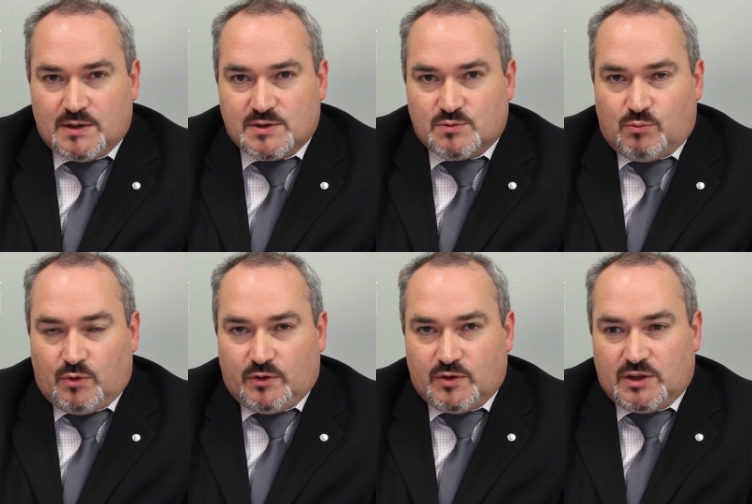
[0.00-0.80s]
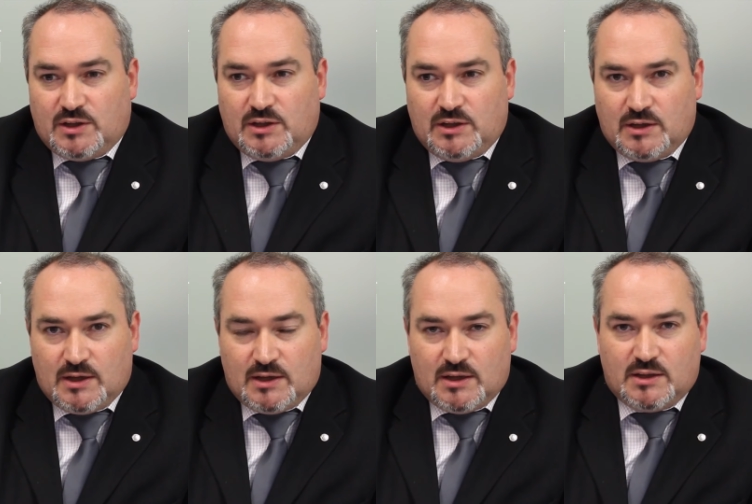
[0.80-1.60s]
is one of the
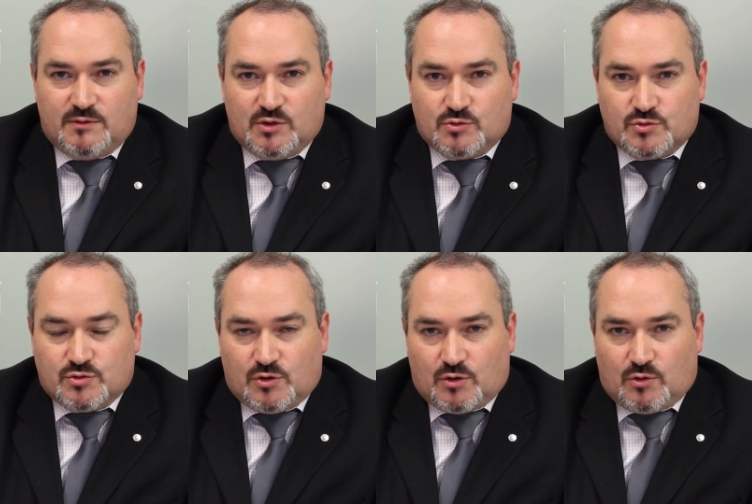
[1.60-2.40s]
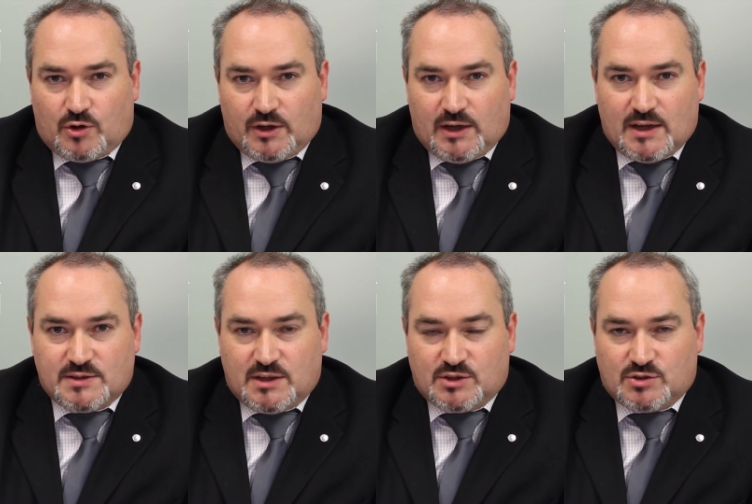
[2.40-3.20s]
key individuals in our
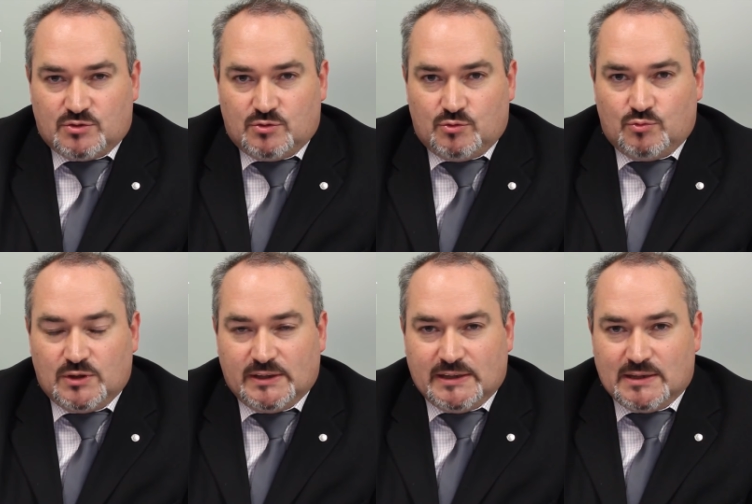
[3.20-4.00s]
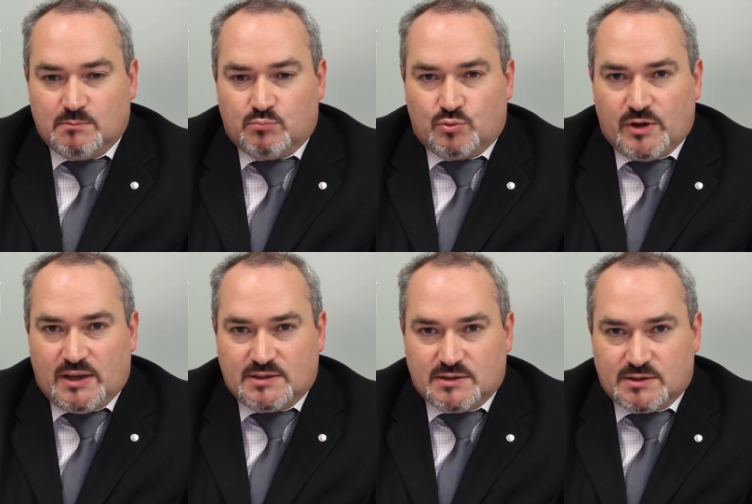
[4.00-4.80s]
organization who really
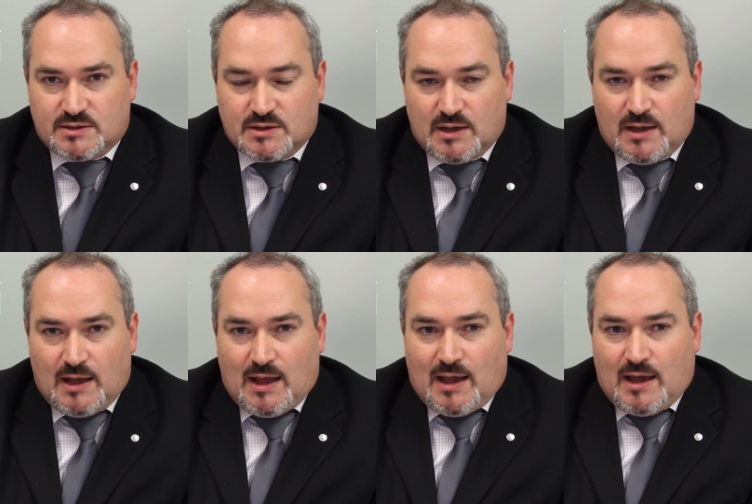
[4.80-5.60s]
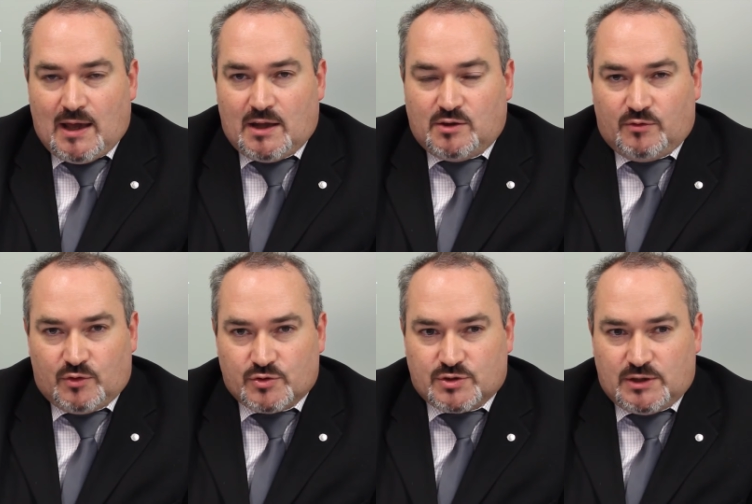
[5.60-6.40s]
embraces uh,
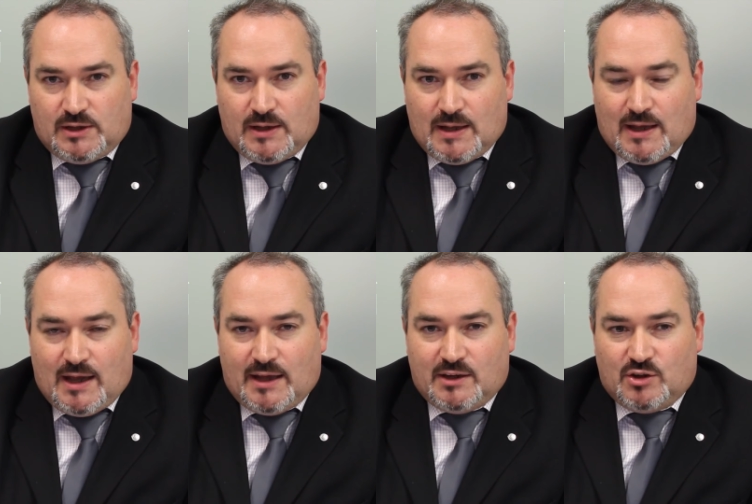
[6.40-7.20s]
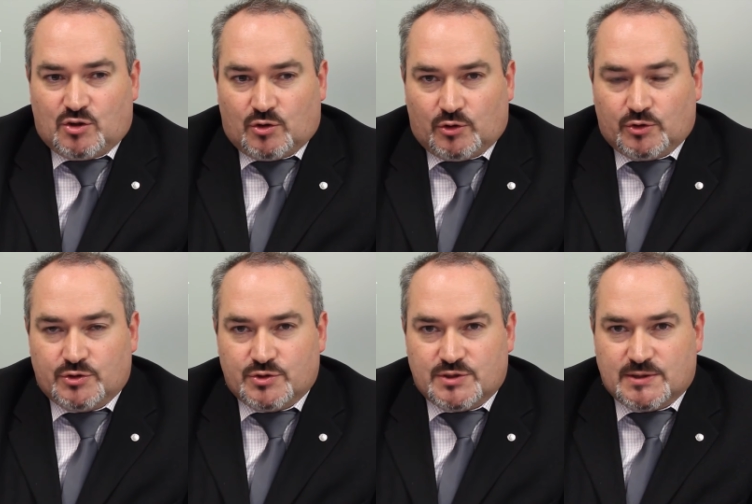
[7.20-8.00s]
diversity and
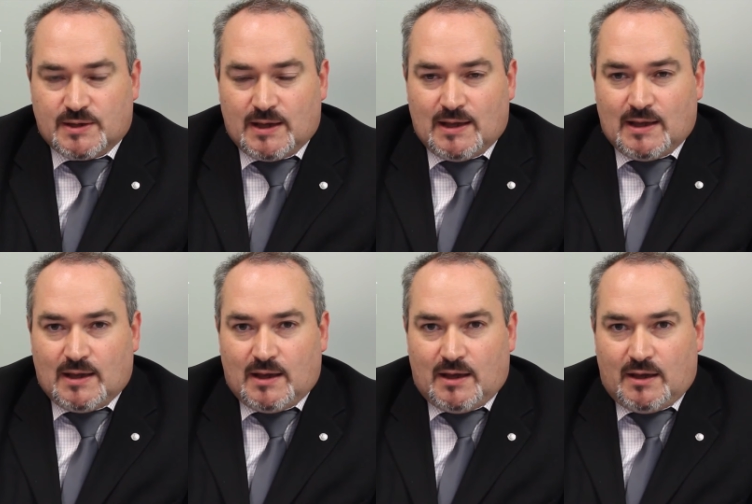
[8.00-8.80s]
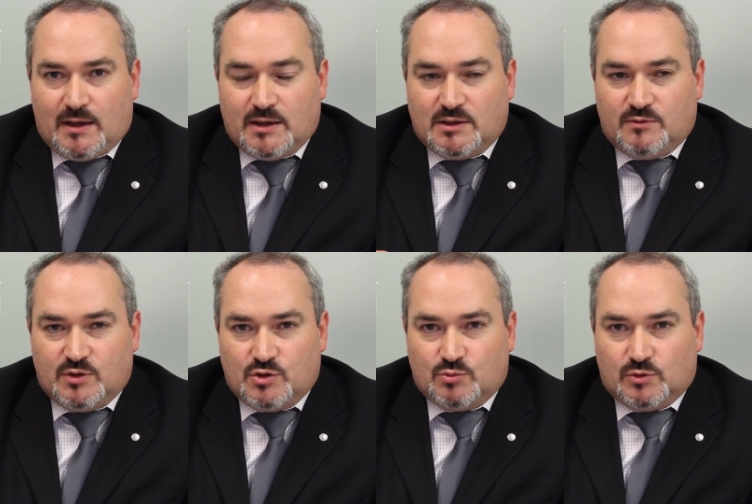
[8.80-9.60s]
encourages uh,
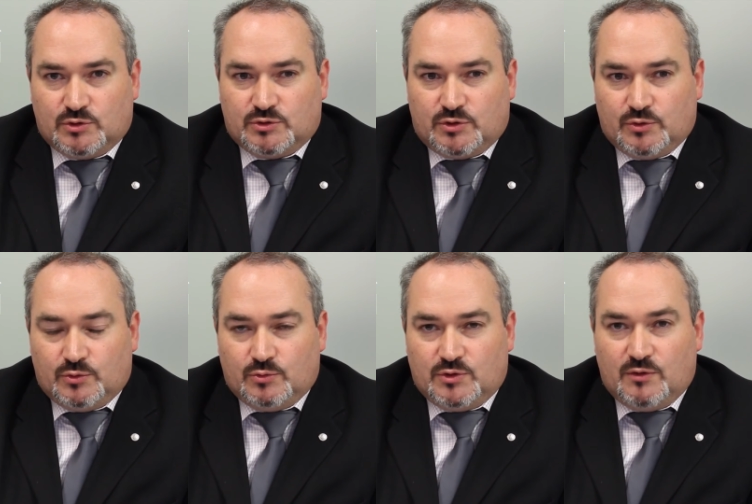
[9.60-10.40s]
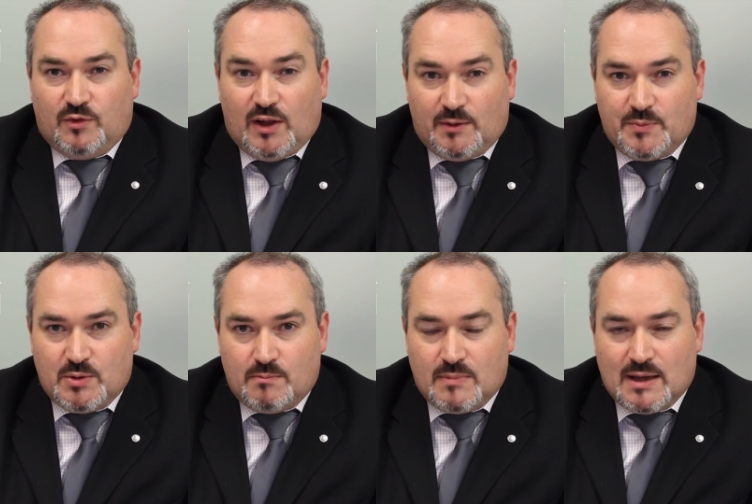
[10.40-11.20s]
individuals to develop
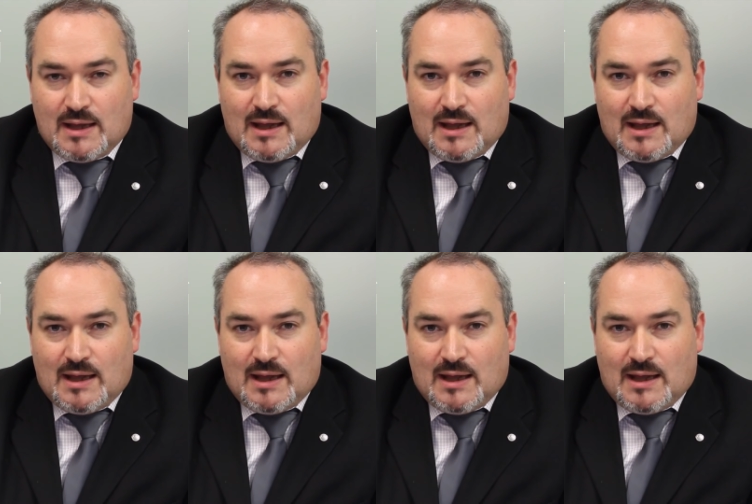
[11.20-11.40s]
them